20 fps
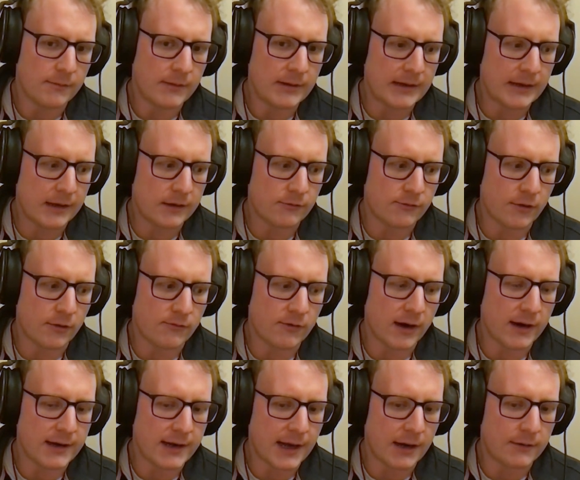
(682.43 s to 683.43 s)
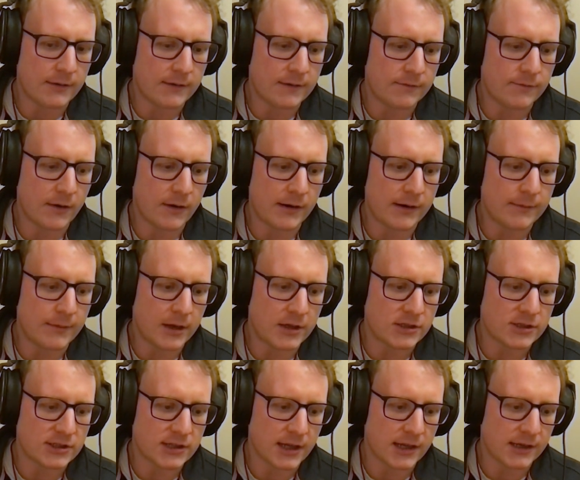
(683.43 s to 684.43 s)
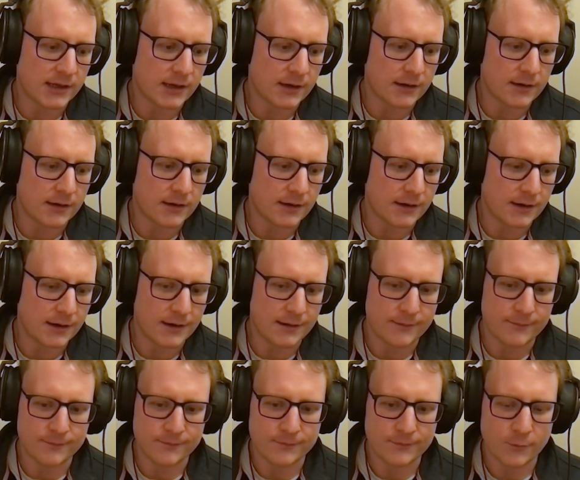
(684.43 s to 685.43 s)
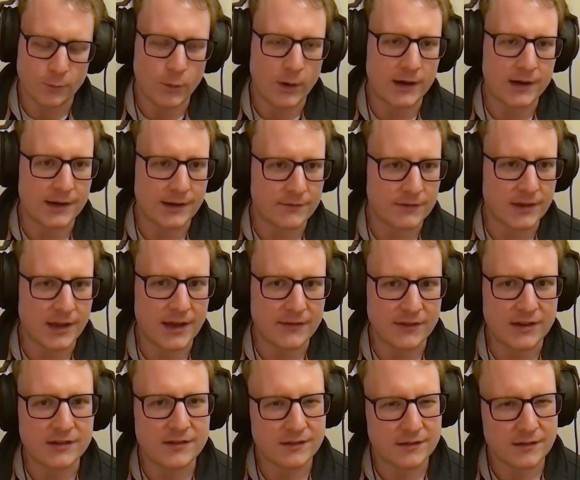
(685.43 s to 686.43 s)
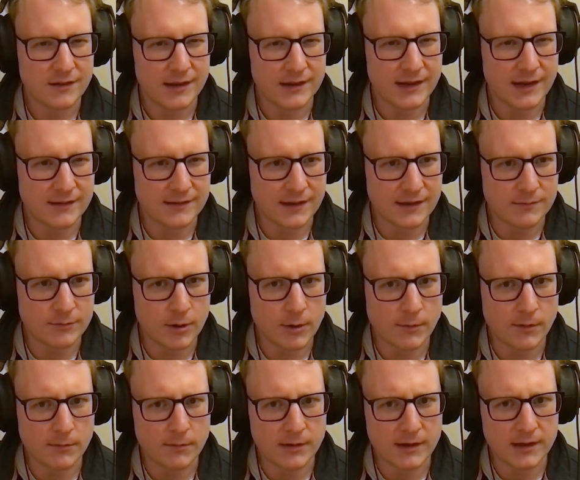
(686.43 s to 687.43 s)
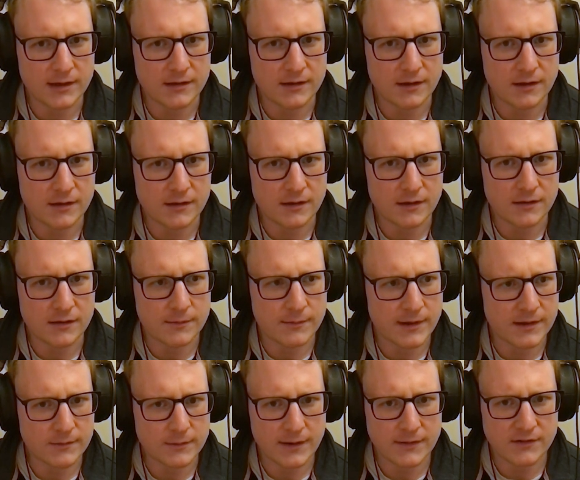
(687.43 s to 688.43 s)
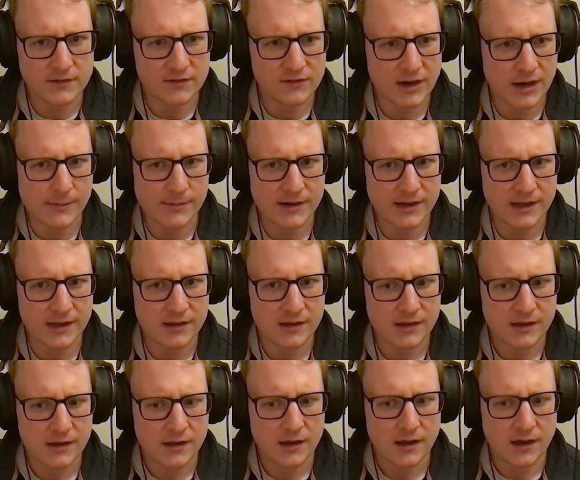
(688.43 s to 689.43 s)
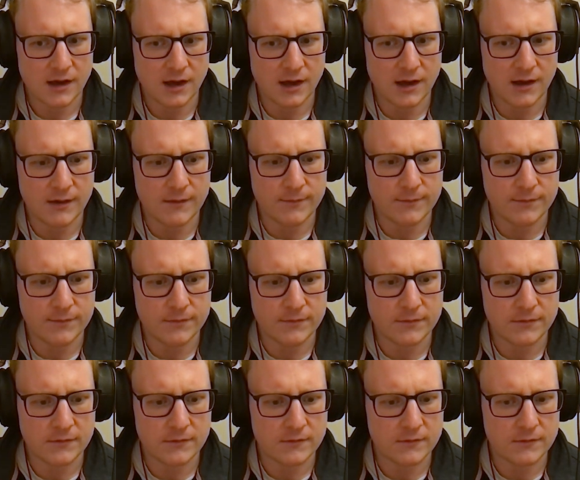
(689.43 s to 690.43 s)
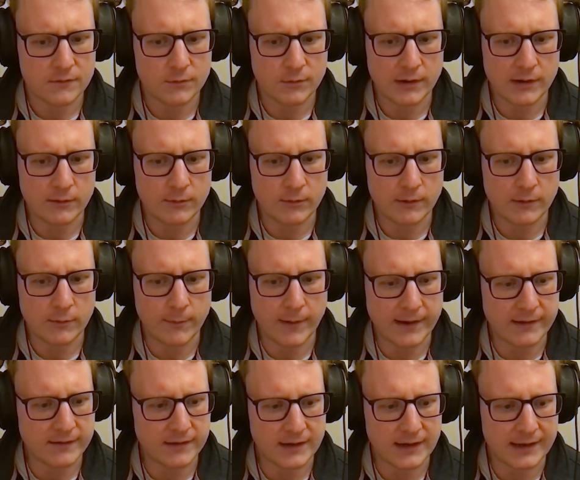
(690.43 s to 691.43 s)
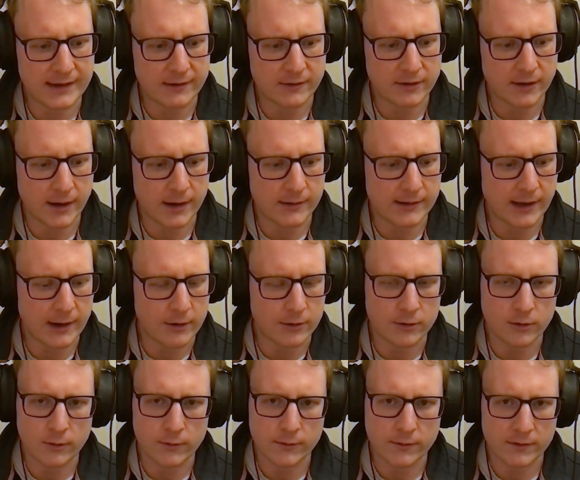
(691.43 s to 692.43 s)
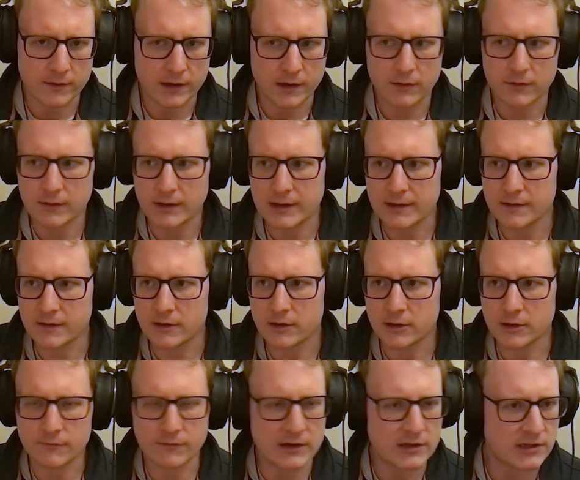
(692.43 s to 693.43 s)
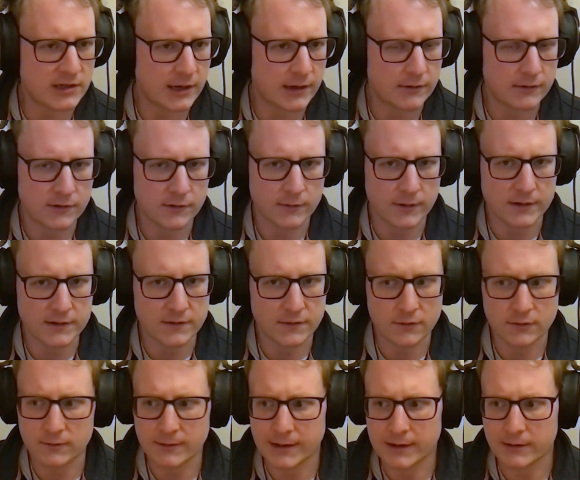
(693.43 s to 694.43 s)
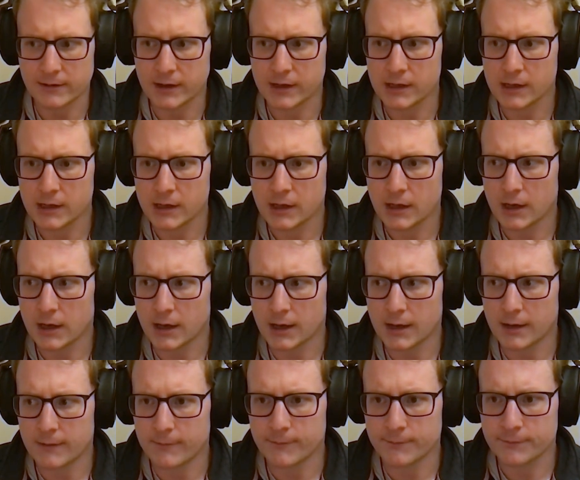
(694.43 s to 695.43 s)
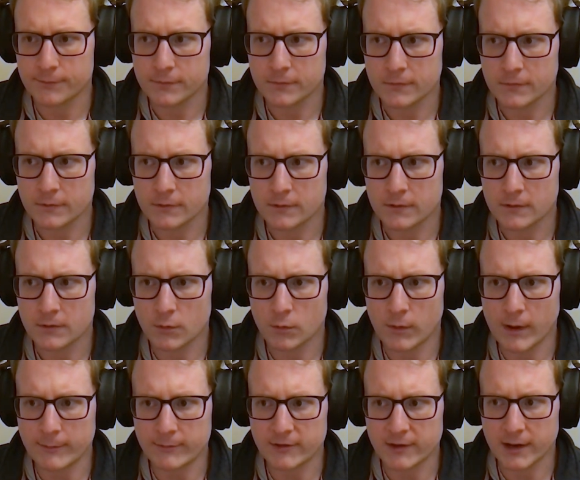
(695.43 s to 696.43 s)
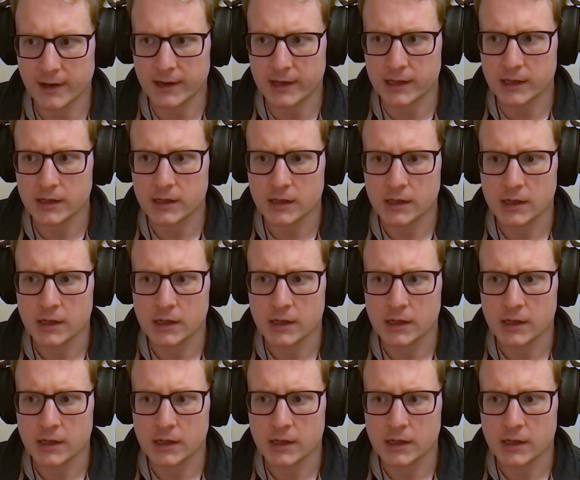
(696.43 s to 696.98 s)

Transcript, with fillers: I mean, right now it's very much like a white glove service. I guess that's probably the best way of describing it. We'll basically get on calls with you. Either you can reach out to us through our website,